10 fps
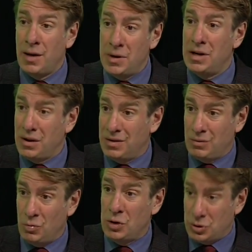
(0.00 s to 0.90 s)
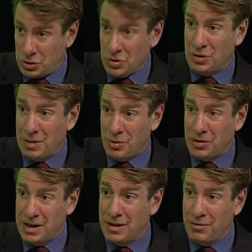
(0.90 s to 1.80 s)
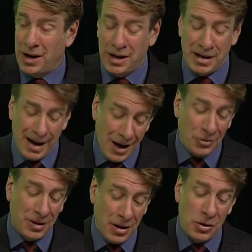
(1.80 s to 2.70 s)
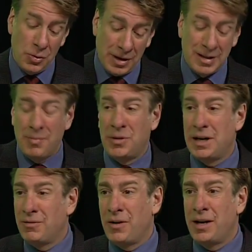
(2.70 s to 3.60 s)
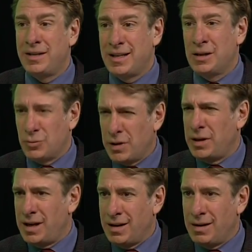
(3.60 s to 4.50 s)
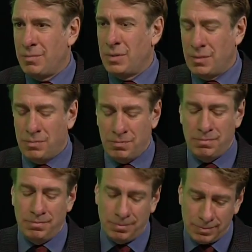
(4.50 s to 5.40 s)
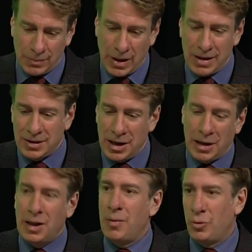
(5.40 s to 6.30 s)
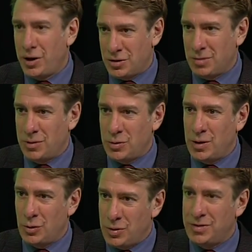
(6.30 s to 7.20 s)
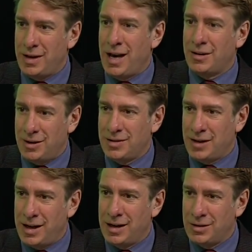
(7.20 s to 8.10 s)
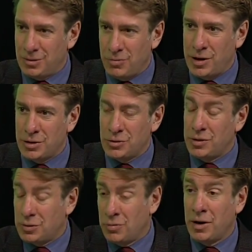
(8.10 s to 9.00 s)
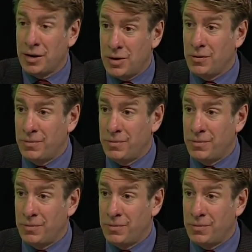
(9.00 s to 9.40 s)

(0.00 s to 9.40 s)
I mean, we certainly put the invite out there. You accept the invite, and it's really I'd say a collaboration between Quincy Access and the registry. So thank you.